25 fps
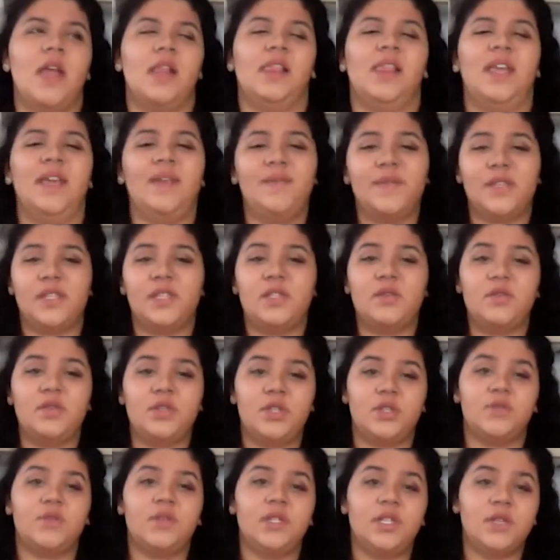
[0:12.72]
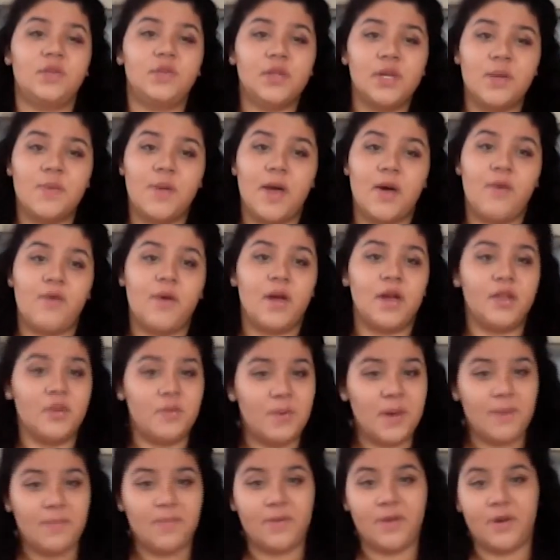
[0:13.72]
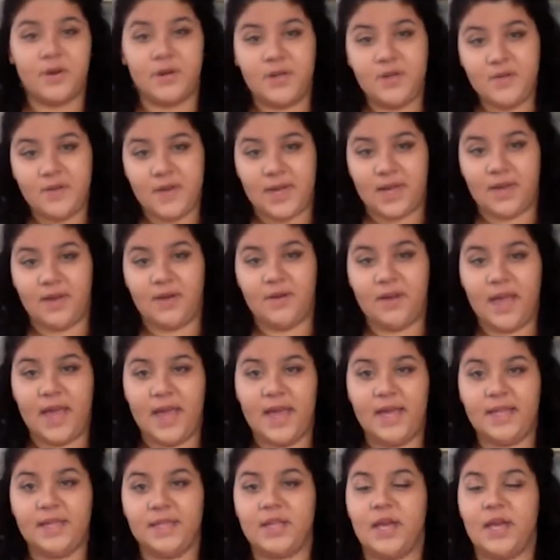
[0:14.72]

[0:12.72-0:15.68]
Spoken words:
Life is too short to worry about what other people are doing, okay?